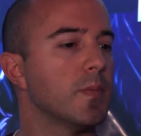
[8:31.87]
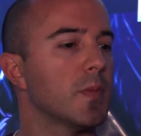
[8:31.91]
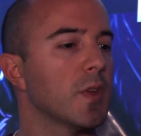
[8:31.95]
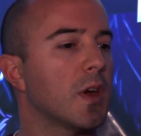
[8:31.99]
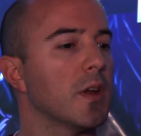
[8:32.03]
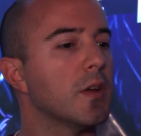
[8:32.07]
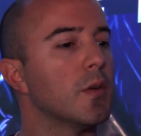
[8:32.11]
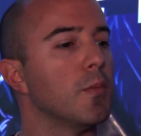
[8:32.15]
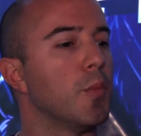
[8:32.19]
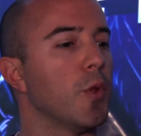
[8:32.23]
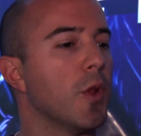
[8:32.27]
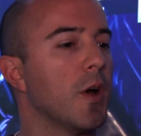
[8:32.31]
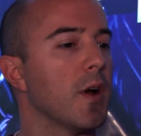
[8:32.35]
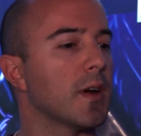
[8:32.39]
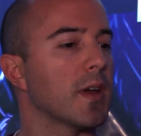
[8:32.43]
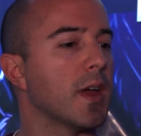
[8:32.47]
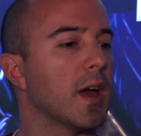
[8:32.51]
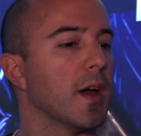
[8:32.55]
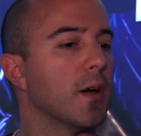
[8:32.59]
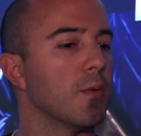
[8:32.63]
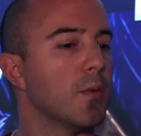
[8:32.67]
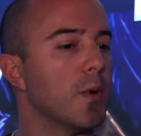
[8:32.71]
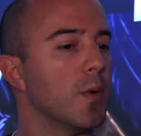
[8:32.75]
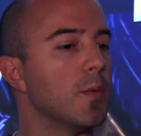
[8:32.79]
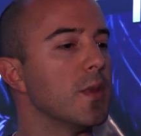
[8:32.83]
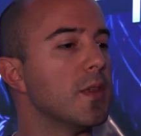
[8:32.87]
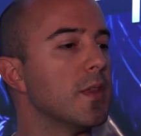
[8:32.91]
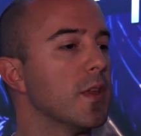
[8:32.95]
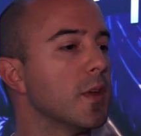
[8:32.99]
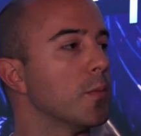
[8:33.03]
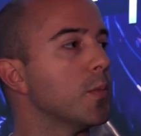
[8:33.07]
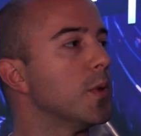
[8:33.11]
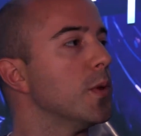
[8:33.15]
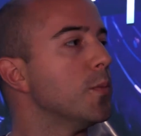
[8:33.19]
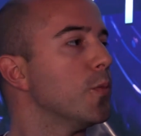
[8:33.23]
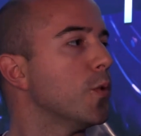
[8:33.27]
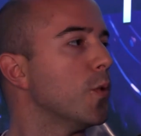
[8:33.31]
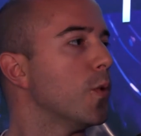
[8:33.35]
kind of block out what we
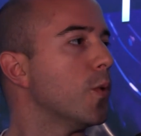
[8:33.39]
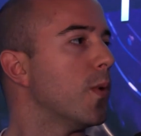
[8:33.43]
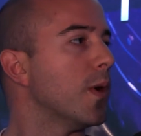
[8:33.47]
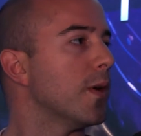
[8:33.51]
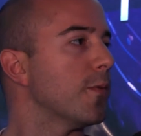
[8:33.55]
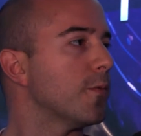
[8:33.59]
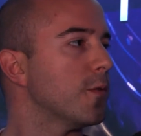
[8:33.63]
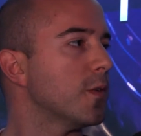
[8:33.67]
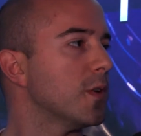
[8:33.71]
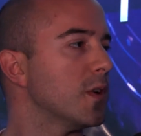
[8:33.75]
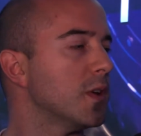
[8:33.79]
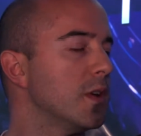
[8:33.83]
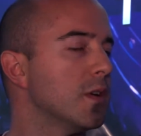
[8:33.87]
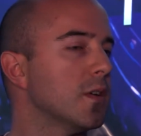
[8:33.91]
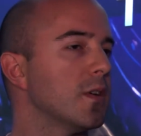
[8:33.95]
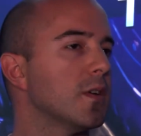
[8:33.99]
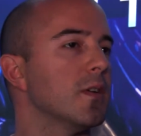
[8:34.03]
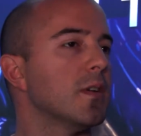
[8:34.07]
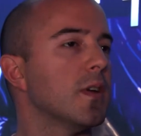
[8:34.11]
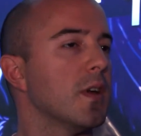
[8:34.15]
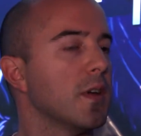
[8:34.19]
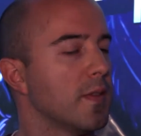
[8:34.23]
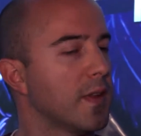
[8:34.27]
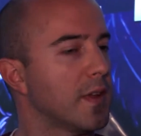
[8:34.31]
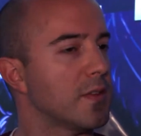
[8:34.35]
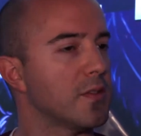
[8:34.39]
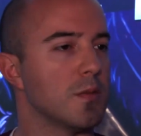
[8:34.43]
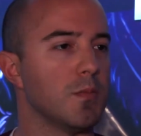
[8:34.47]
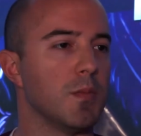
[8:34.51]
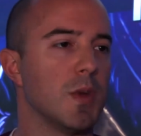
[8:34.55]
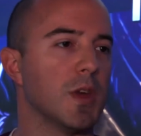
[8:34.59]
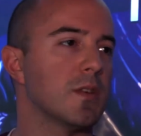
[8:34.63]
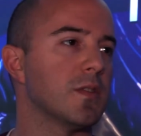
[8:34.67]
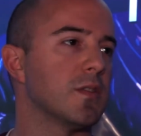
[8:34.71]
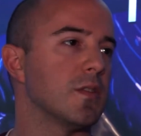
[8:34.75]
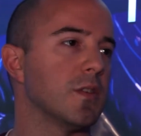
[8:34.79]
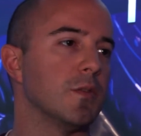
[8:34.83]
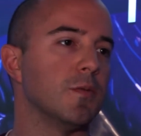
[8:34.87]
think people want for a year, and that's a
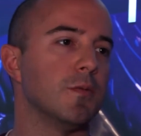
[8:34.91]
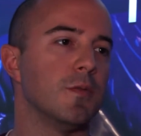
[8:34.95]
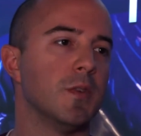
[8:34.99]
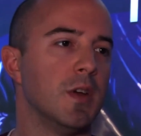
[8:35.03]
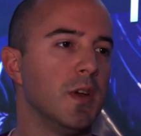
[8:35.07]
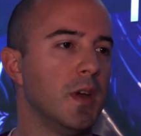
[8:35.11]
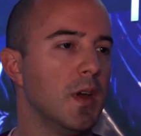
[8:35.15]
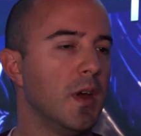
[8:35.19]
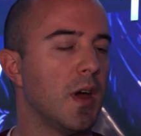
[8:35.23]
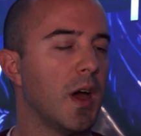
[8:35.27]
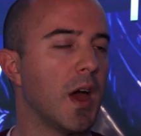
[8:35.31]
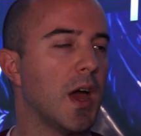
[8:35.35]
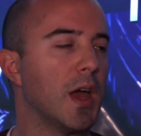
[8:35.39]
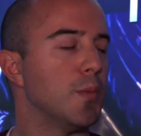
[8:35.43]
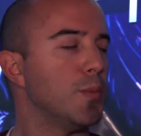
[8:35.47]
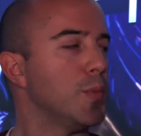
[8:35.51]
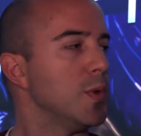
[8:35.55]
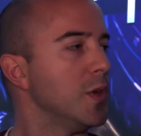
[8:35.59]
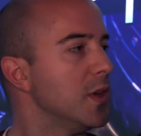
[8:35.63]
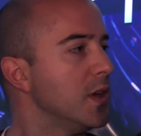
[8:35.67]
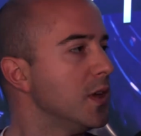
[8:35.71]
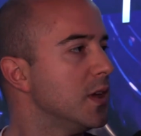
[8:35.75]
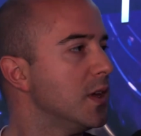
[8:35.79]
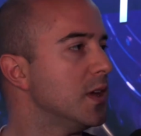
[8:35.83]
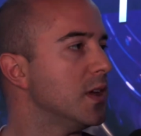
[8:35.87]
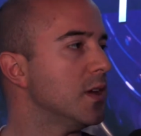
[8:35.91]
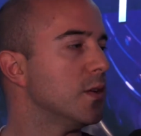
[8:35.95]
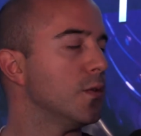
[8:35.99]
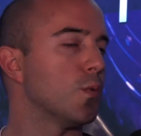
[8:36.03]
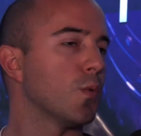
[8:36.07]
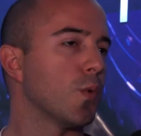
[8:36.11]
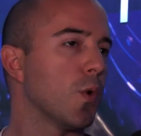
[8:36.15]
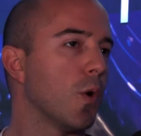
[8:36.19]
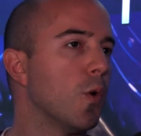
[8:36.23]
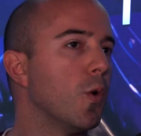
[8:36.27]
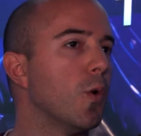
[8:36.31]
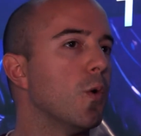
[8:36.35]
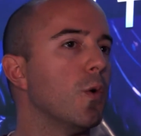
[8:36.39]
mix of IP and
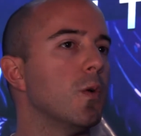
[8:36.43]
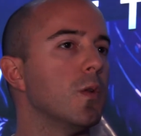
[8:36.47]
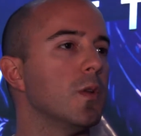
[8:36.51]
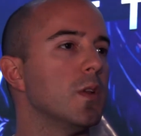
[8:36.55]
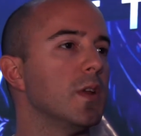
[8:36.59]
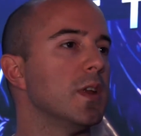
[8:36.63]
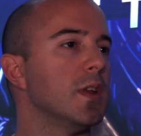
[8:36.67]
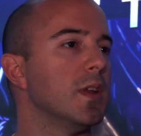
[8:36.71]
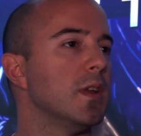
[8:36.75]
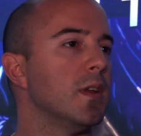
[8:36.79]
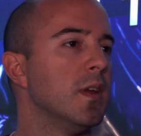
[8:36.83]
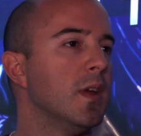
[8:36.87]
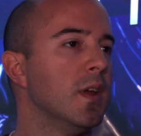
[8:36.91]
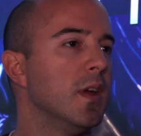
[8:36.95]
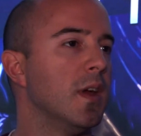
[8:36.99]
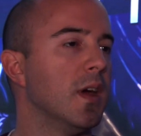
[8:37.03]
role and